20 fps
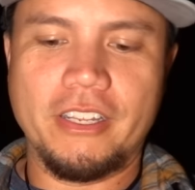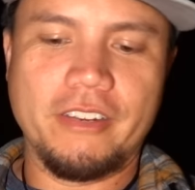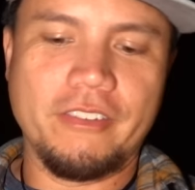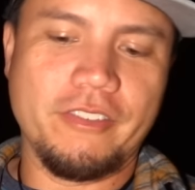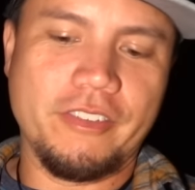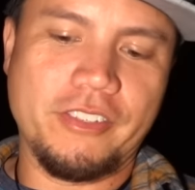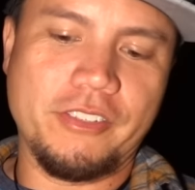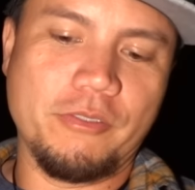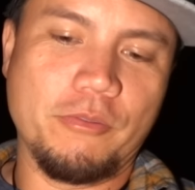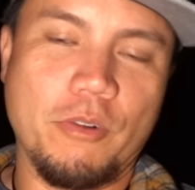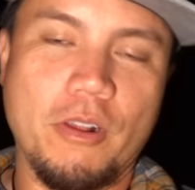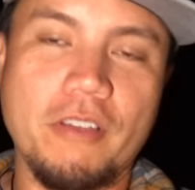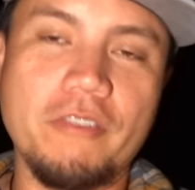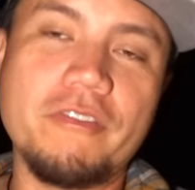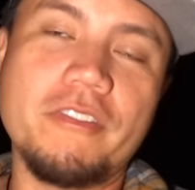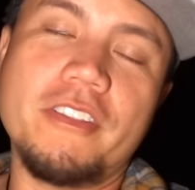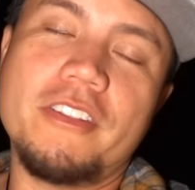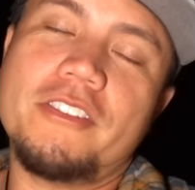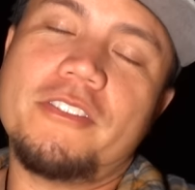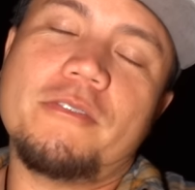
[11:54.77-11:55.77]
And if it's
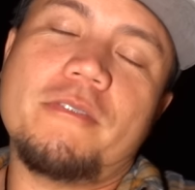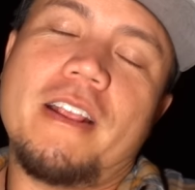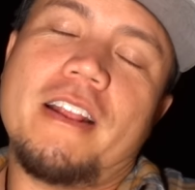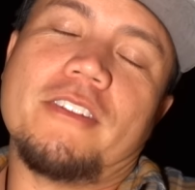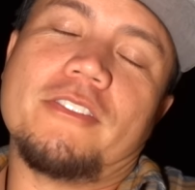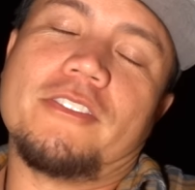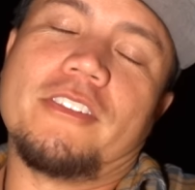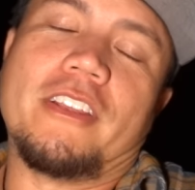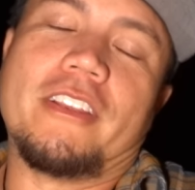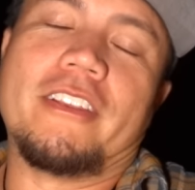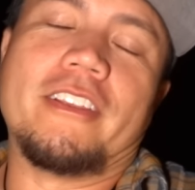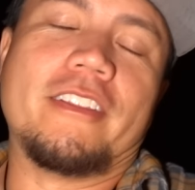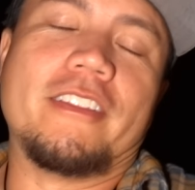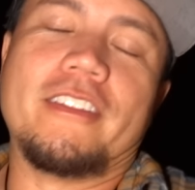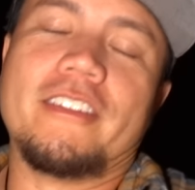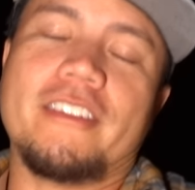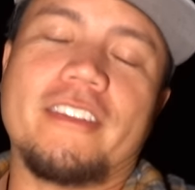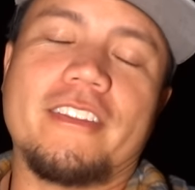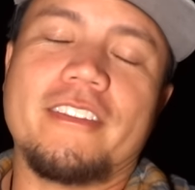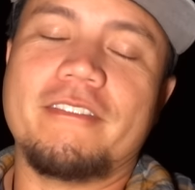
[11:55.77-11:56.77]
rough, then it's a rattlesnake. And
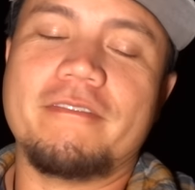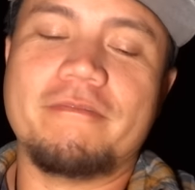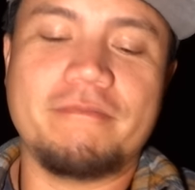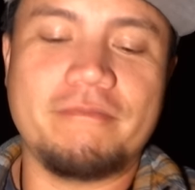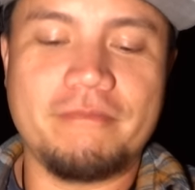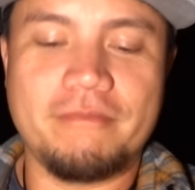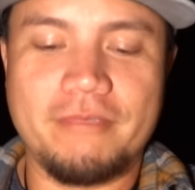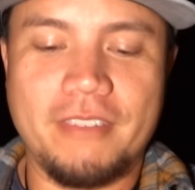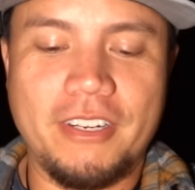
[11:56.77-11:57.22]
That's absolutely right.